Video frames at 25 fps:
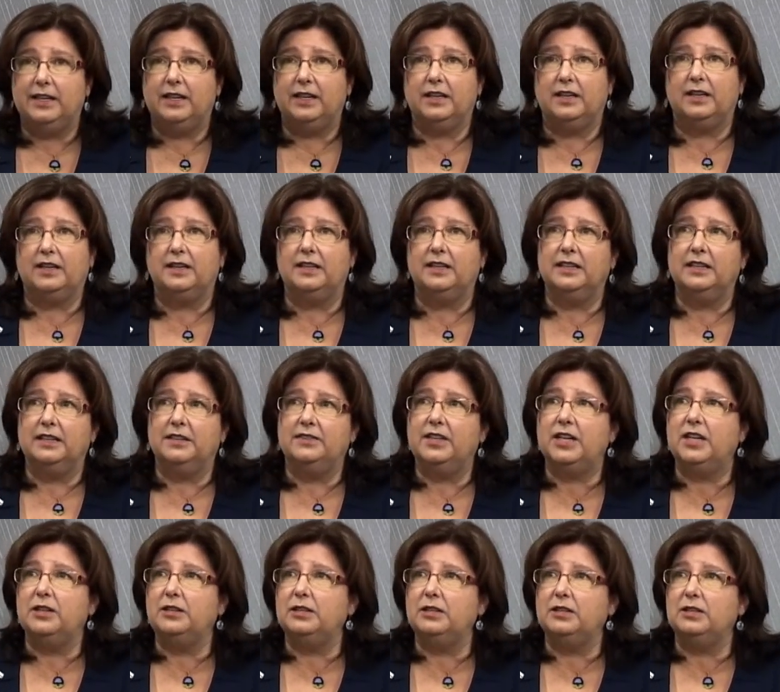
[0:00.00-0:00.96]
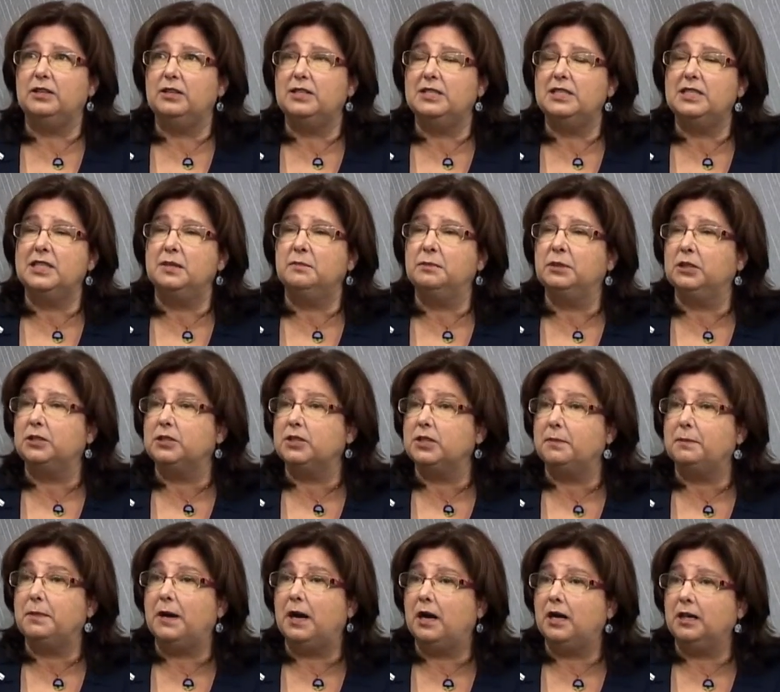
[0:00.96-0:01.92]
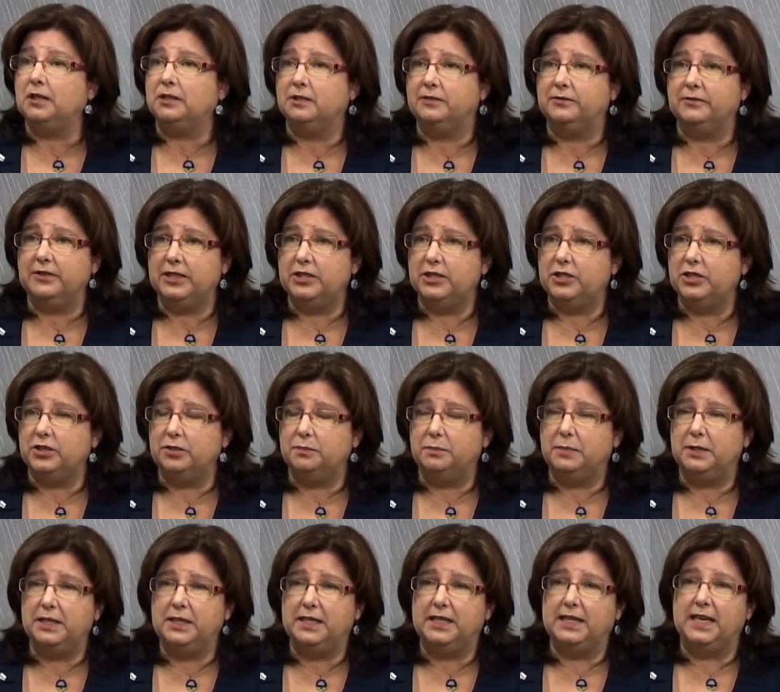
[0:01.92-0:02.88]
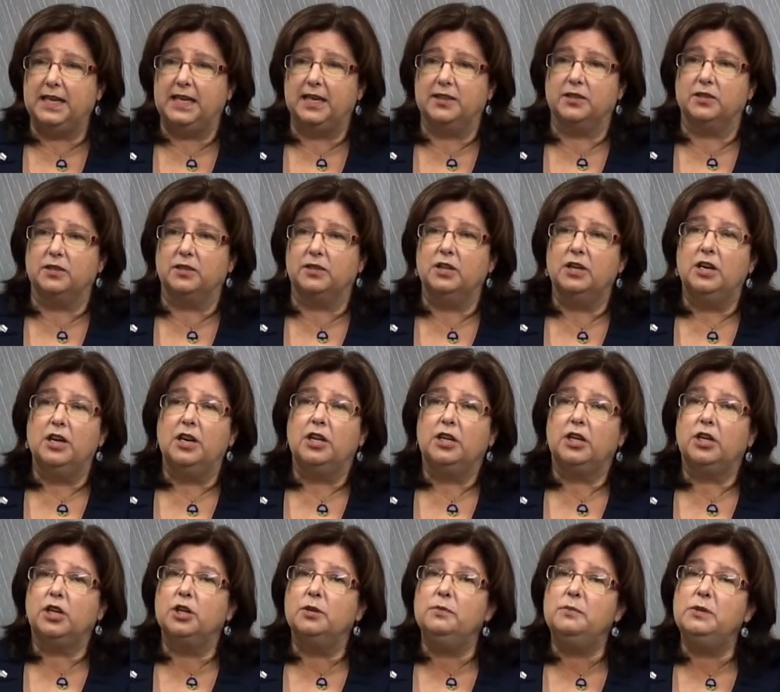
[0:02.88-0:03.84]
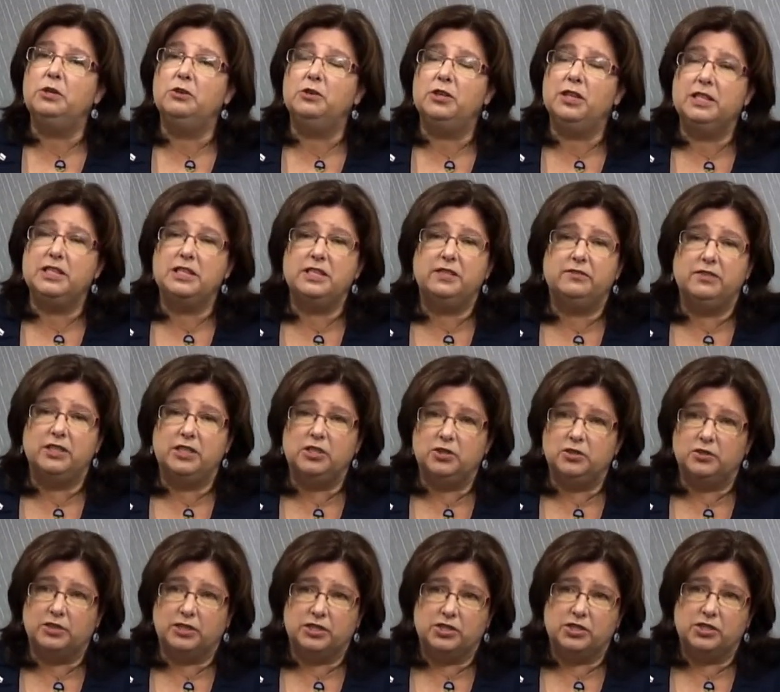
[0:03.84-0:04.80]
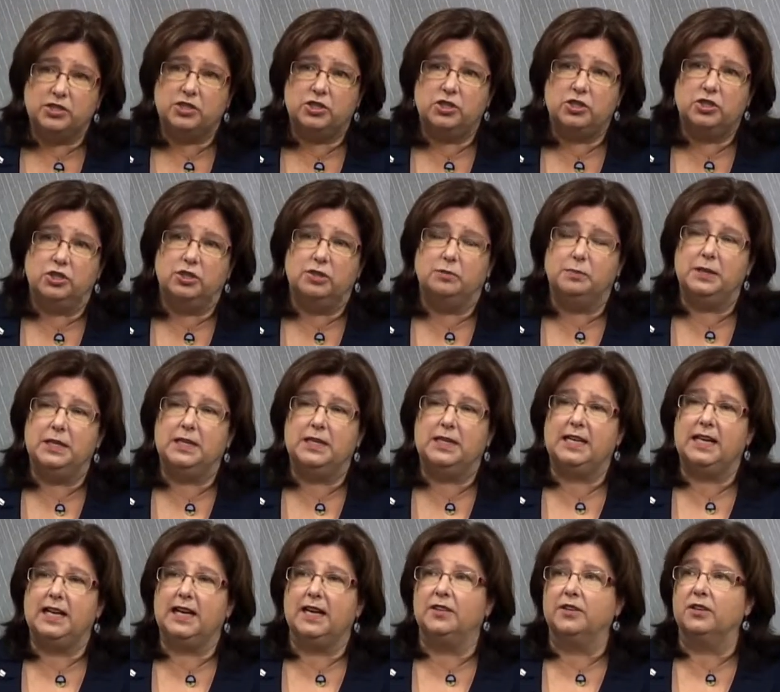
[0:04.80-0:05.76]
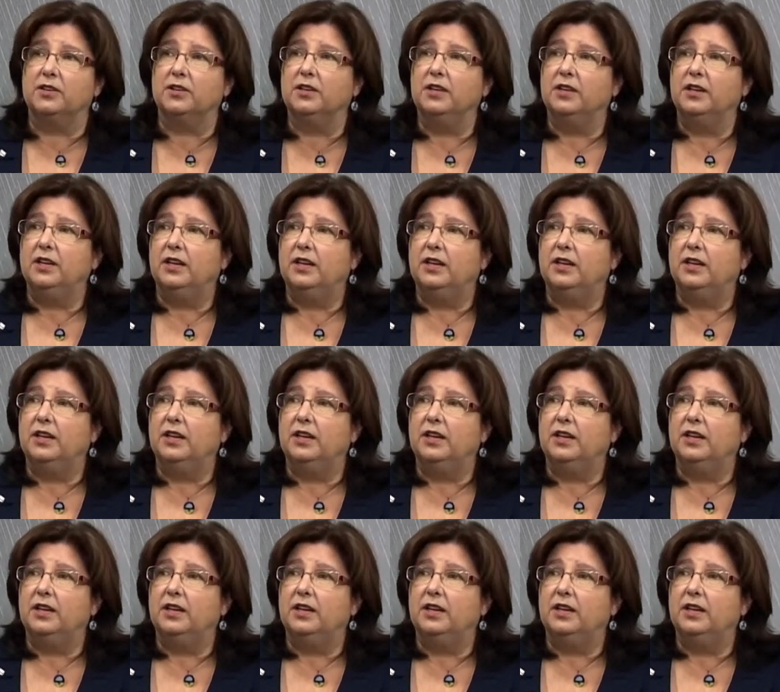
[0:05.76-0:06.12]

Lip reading: that similar topography should be together, communities of interest should be together.